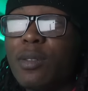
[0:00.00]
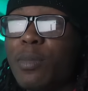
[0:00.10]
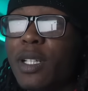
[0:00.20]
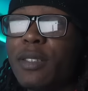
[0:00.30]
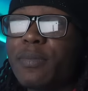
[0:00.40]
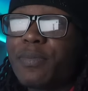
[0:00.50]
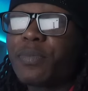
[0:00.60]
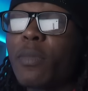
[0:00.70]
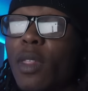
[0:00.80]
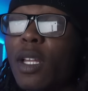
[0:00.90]
But
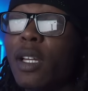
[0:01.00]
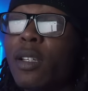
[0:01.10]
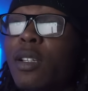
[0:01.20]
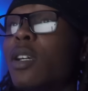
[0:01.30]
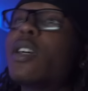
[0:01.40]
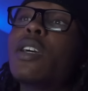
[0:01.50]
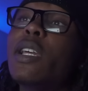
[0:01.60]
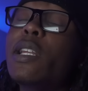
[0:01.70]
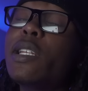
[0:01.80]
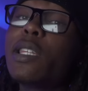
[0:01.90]
really,
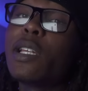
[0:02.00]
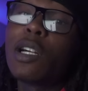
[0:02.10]
anything